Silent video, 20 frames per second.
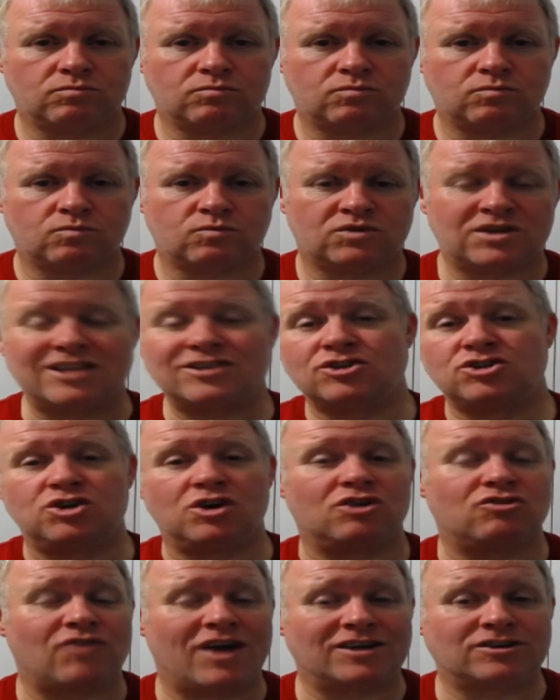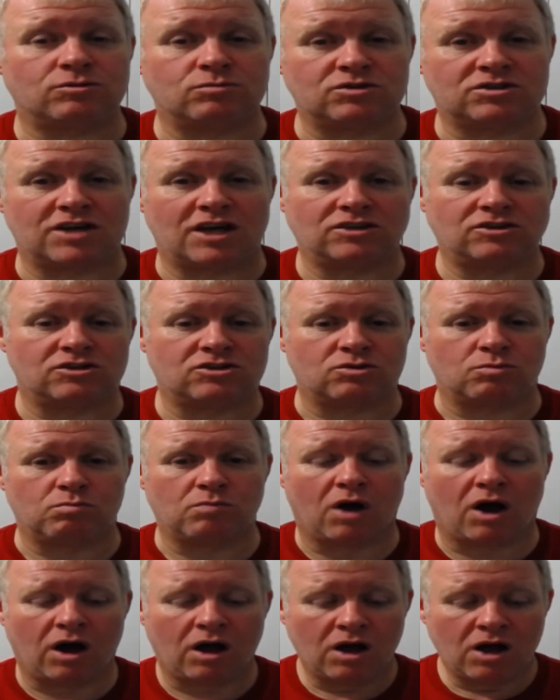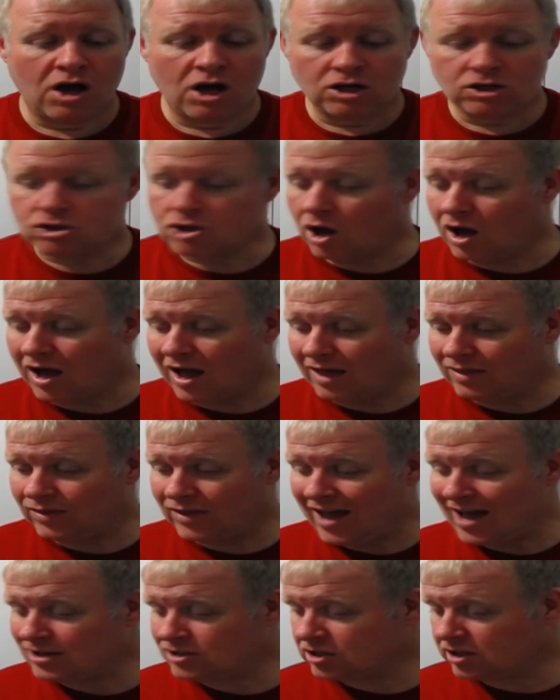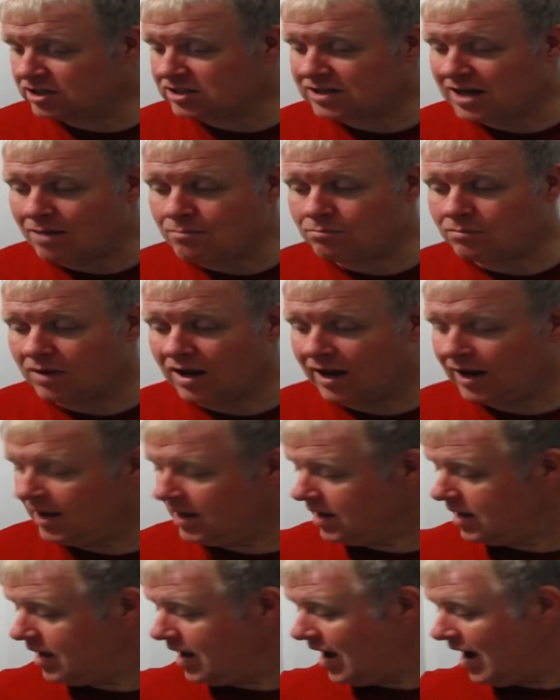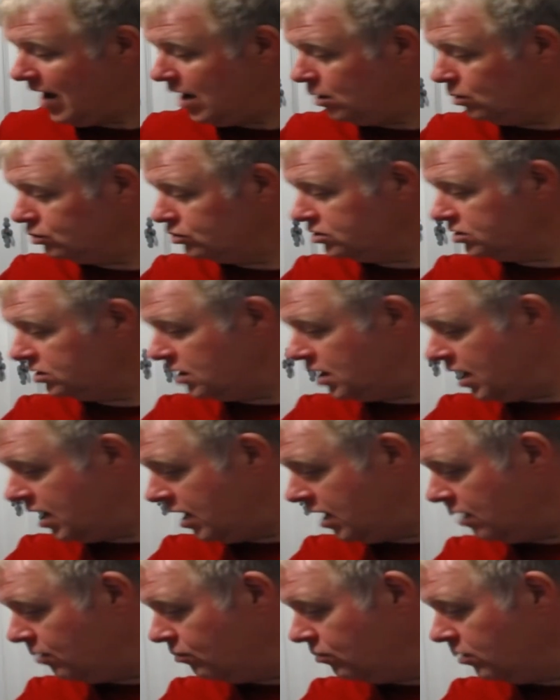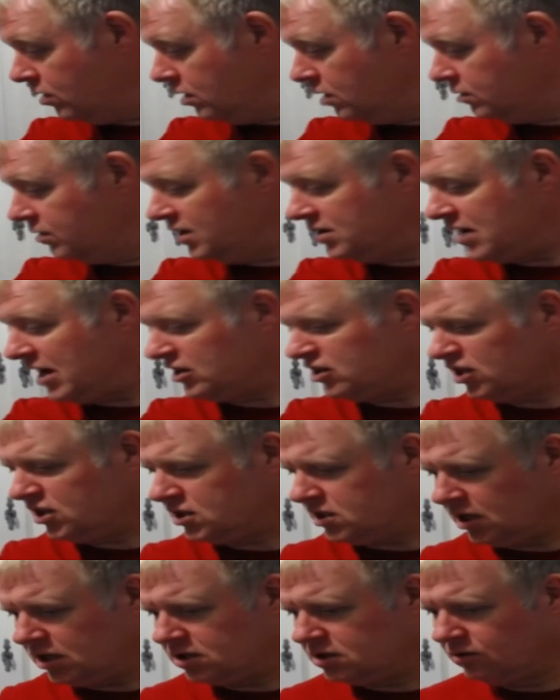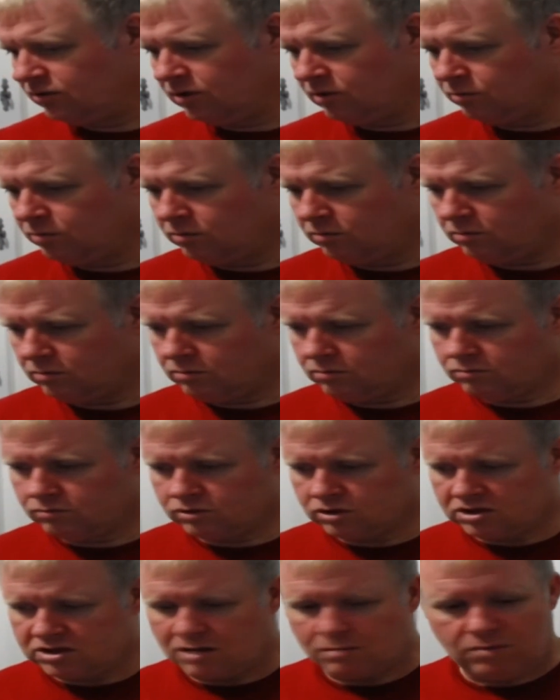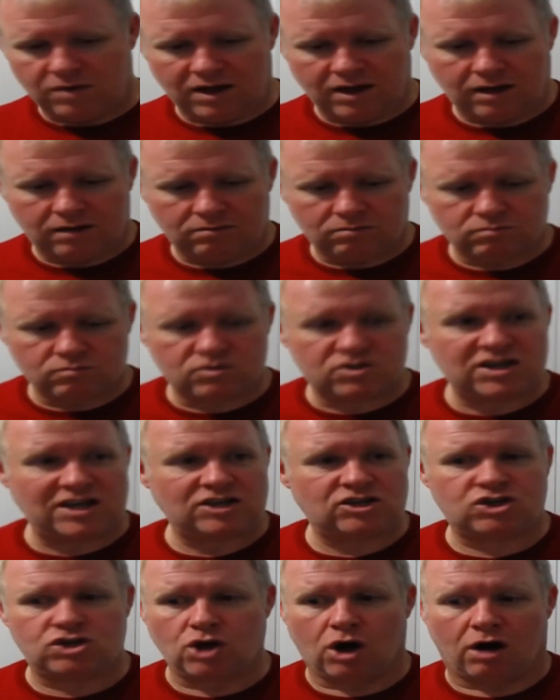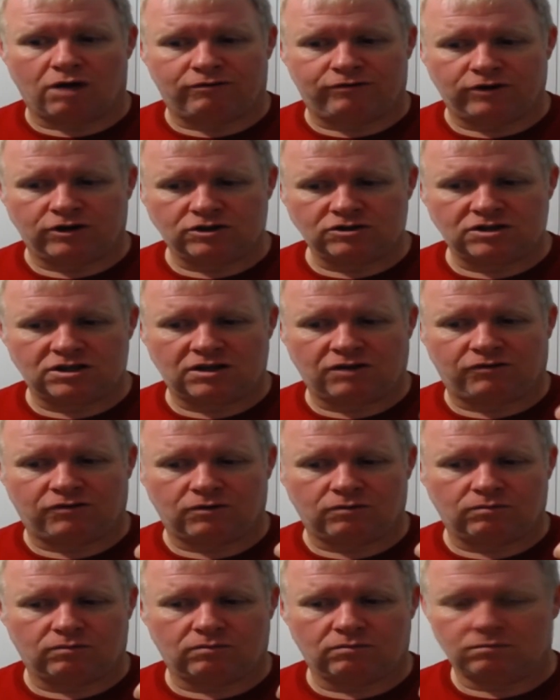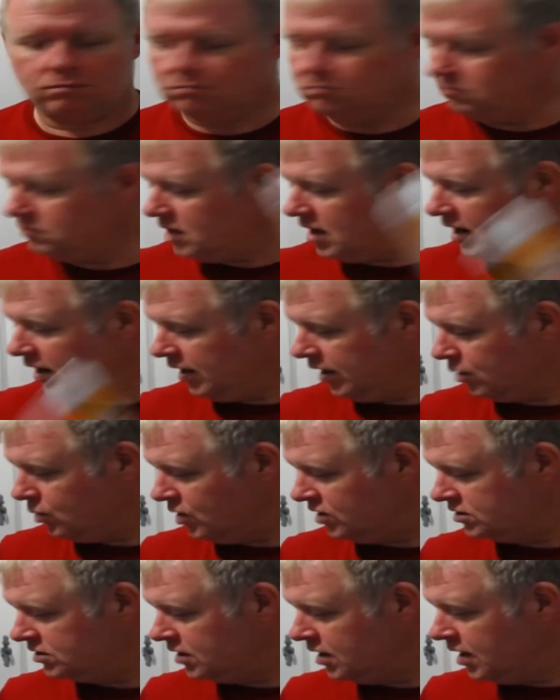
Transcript: Send us your address and we'll send us some more. So they actually sent me out, there's actually 6 of them. So they sent me 6 short fills of different e-liquids,